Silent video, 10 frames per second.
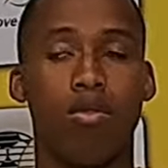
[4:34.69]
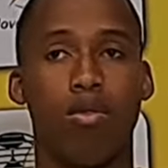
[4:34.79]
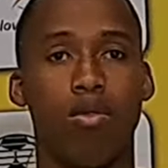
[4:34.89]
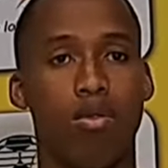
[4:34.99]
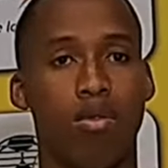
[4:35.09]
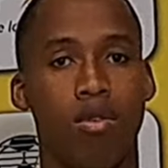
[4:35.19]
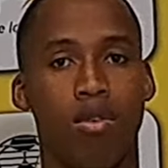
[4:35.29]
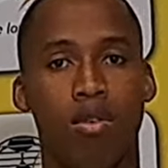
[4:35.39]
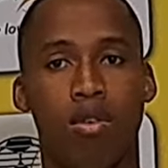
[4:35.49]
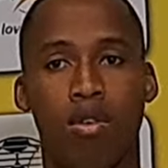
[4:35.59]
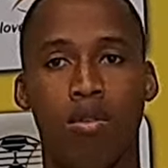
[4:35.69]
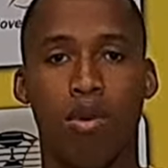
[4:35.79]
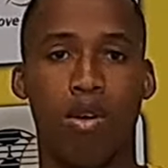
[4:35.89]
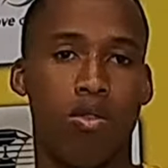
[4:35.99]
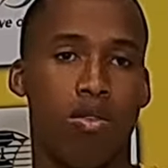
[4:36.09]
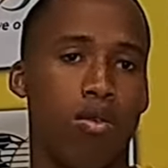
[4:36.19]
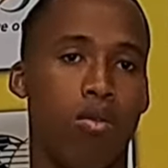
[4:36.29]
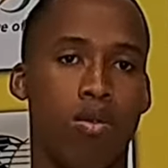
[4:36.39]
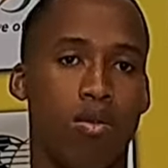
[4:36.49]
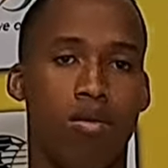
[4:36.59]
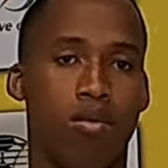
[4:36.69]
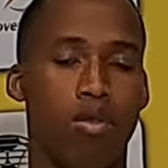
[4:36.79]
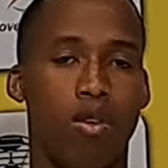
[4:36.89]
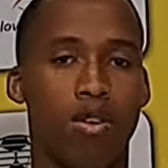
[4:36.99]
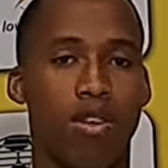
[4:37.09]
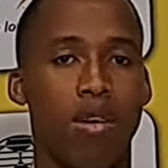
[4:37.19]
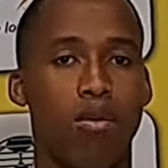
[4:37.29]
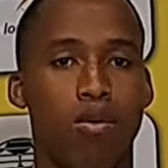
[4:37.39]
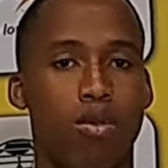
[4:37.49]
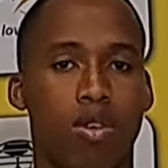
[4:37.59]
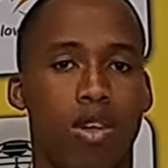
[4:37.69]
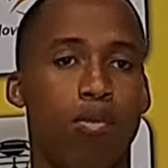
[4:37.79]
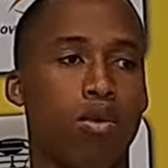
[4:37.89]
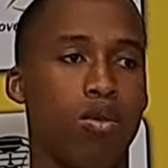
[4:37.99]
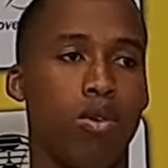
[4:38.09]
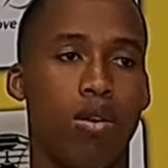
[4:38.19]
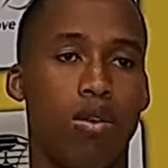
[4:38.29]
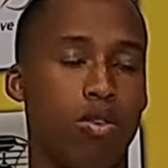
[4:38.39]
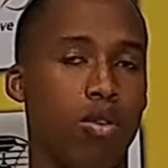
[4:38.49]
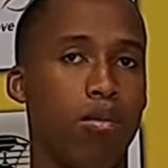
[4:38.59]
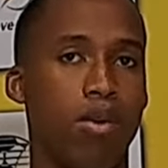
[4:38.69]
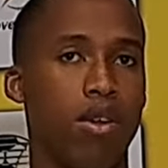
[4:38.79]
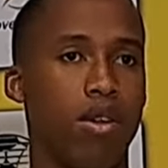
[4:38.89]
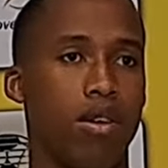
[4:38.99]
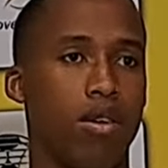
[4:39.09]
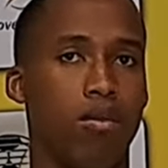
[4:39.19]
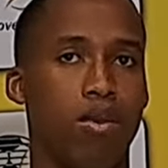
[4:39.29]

So, but also on our side, we will just keep on doing our job and uh,